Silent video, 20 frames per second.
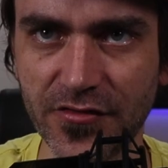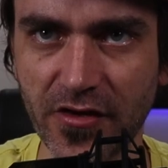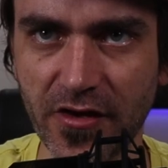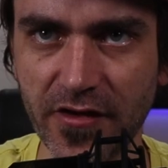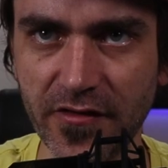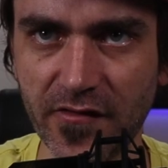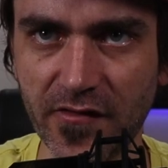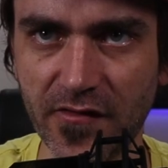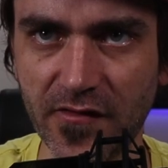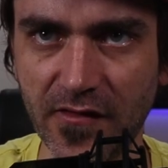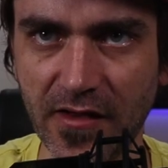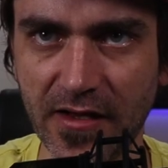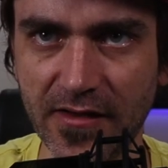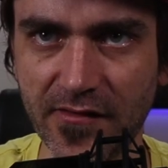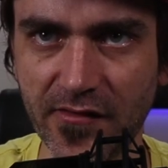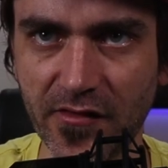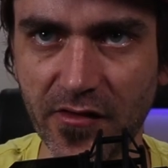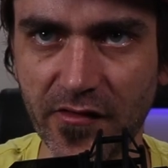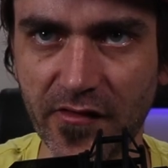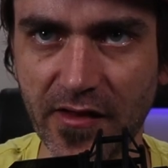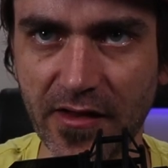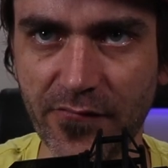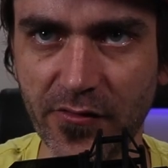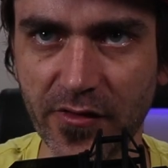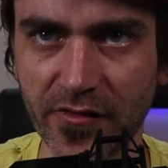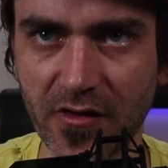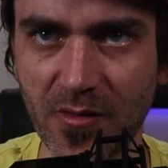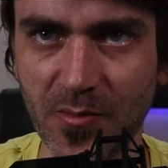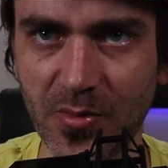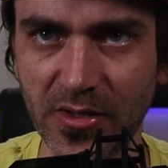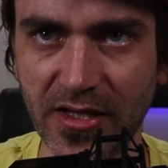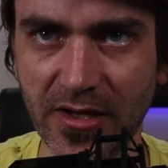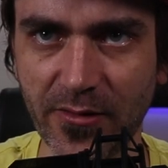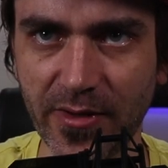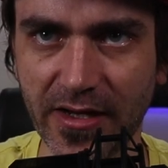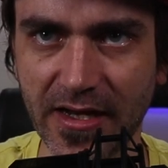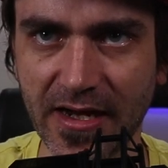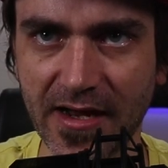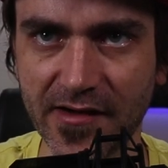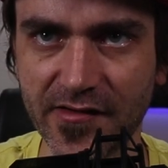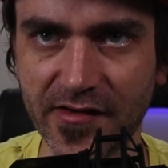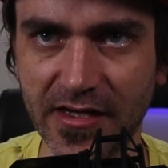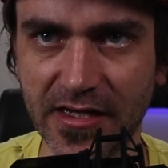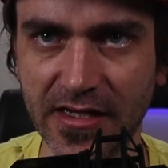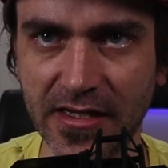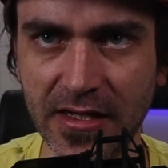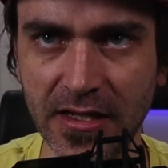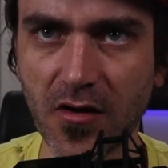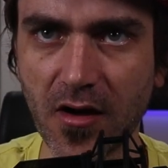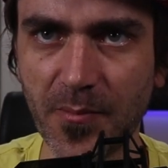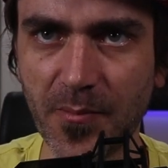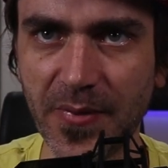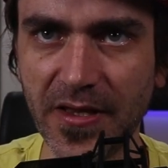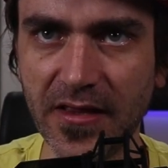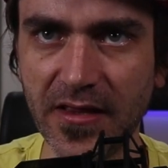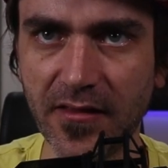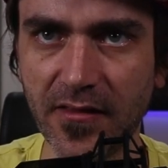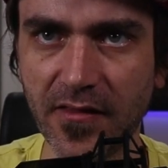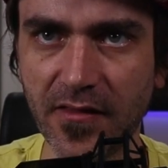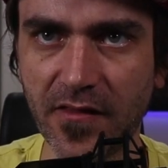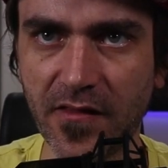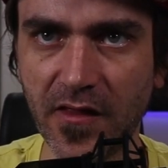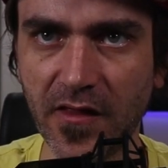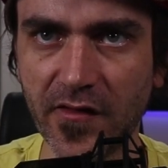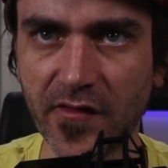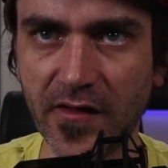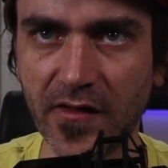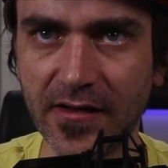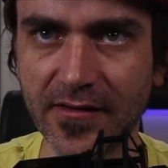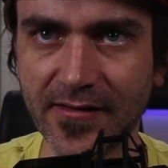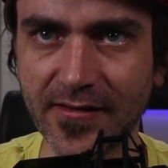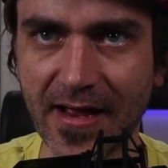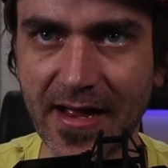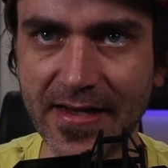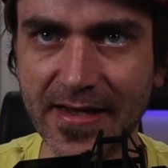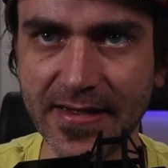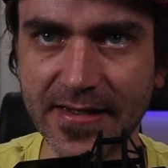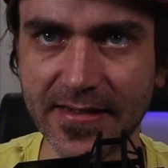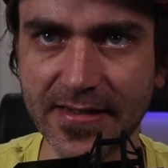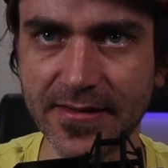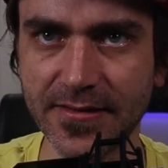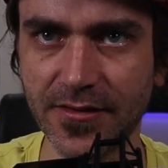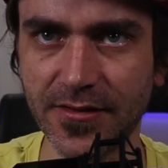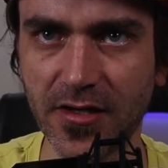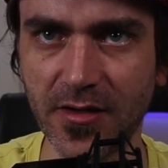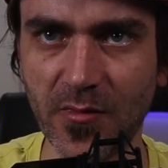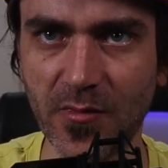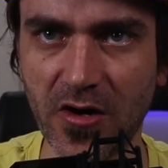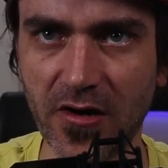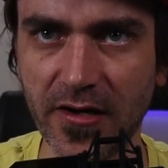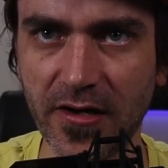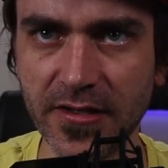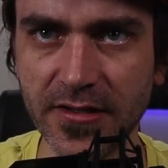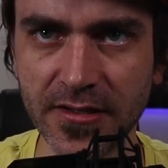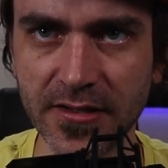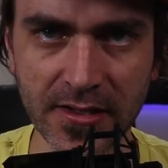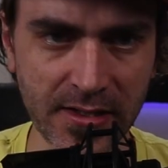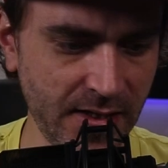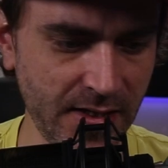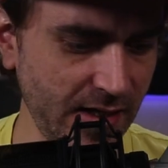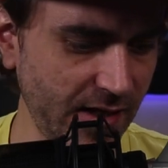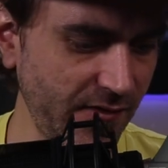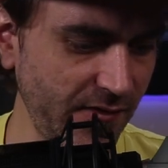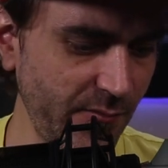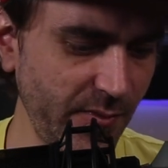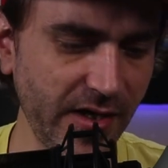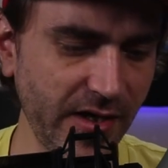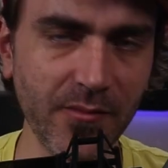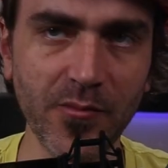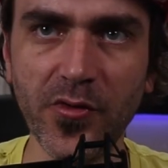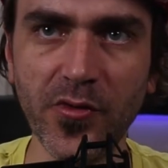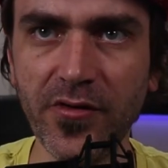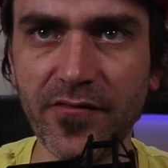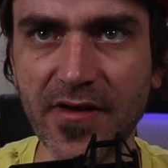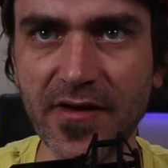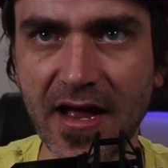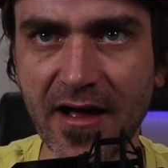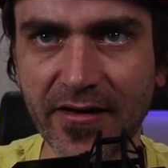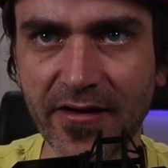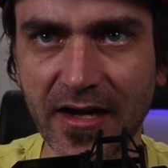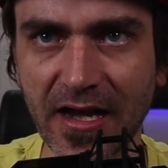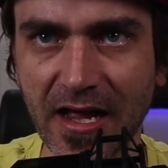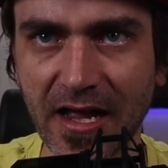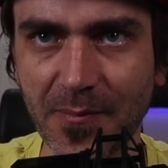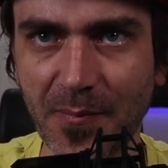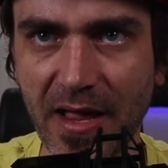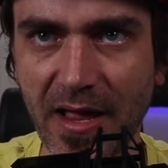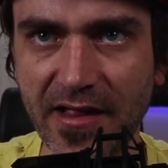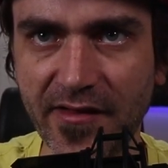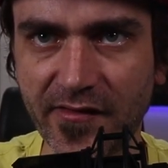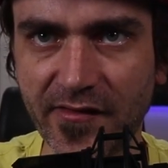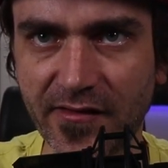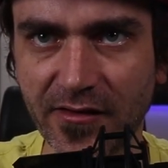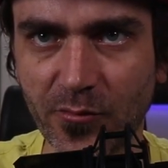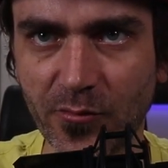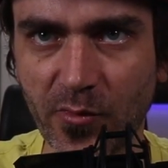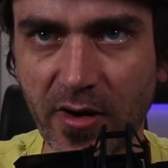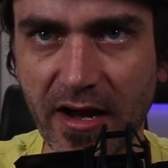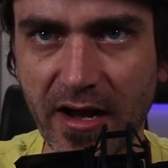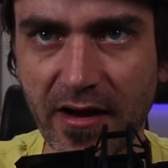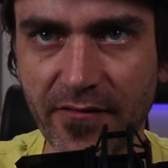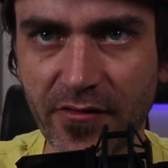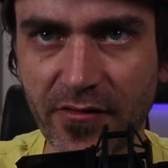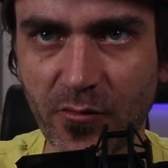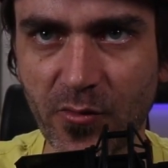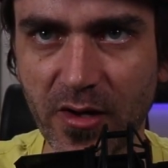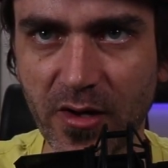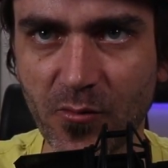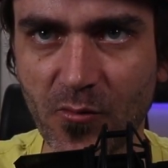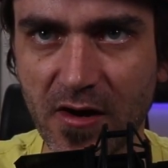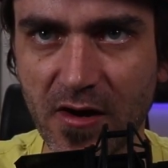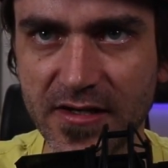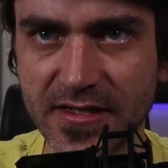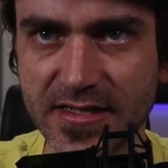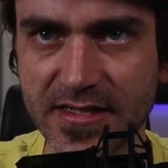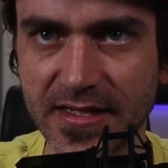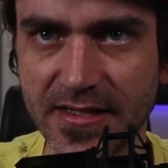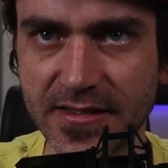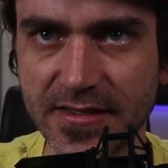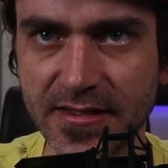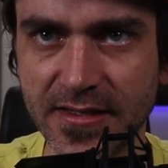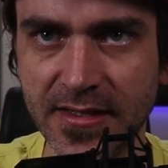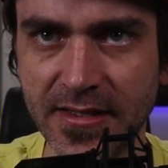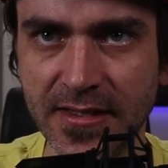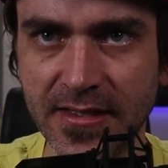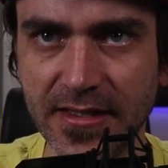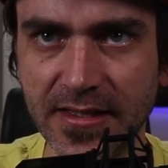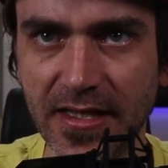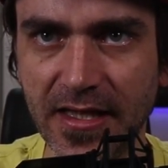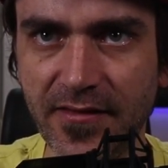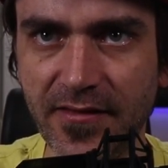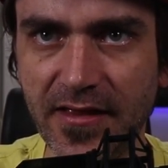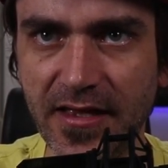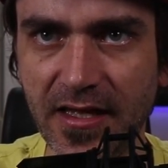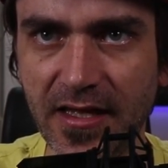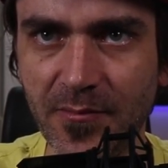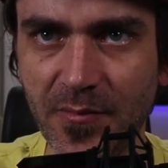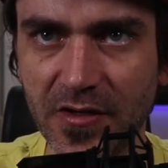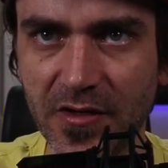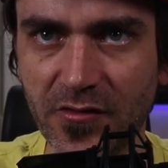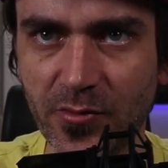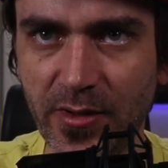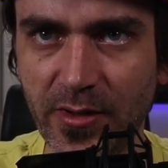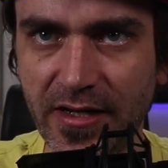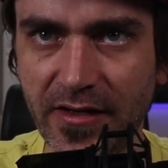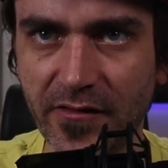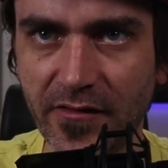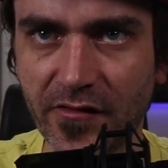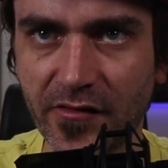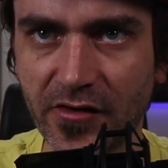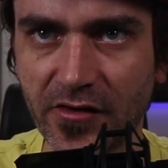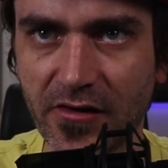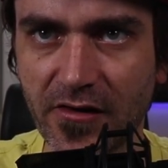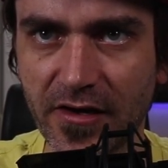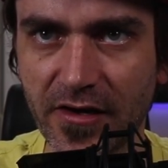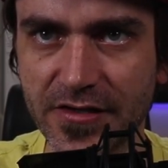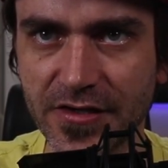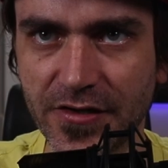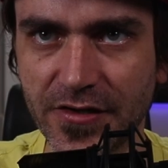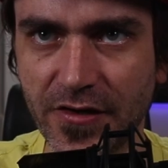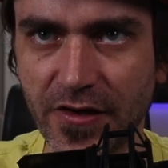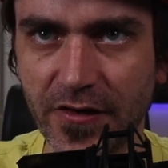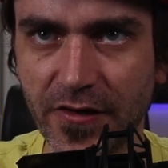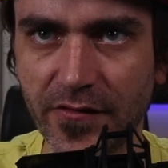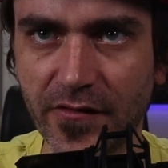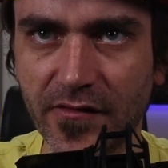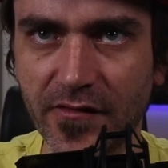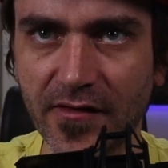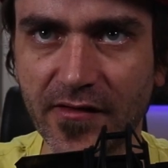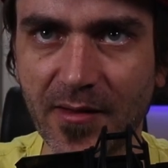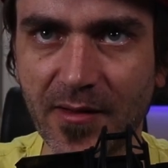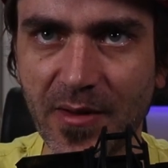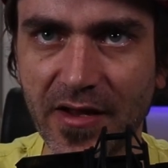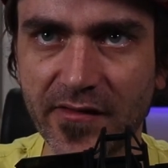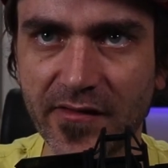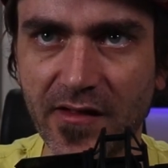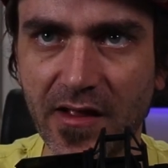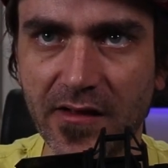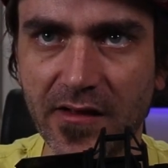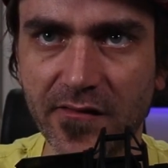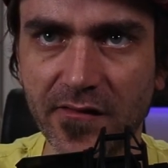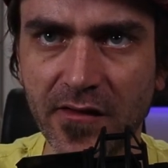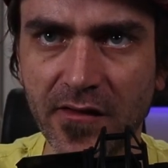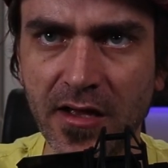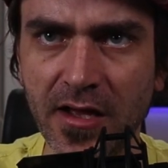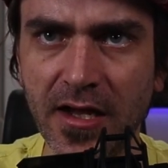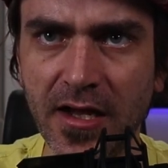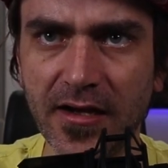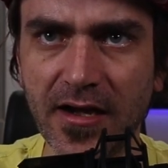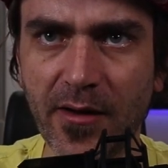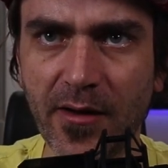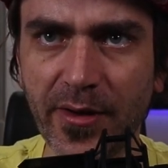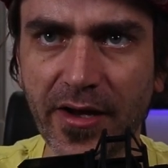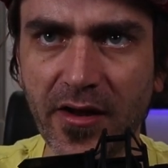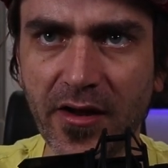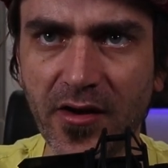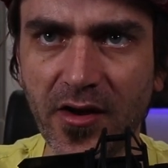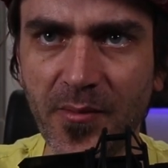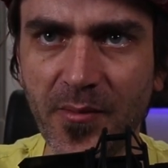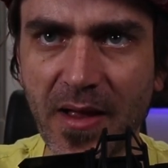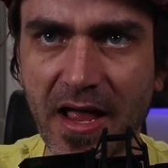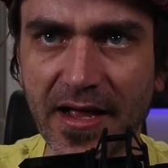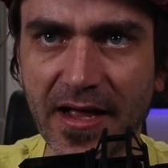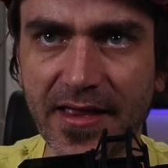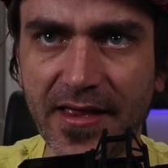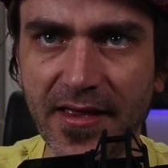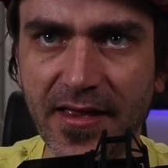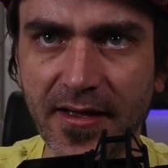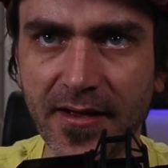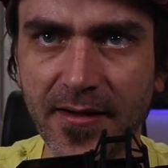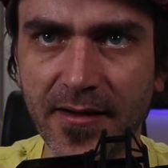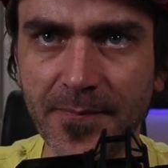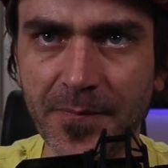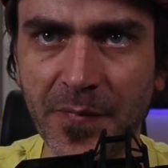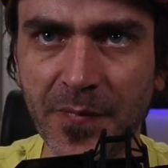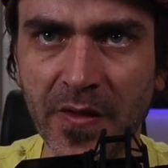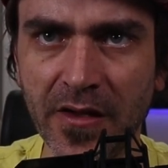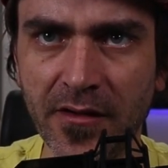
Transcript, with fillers: notes. And so say, for example, here we can actually copy this entire command, and then we can move down and like paste it wherever we want it in the in-between staccato notes. Does that make sense? Now we can go back here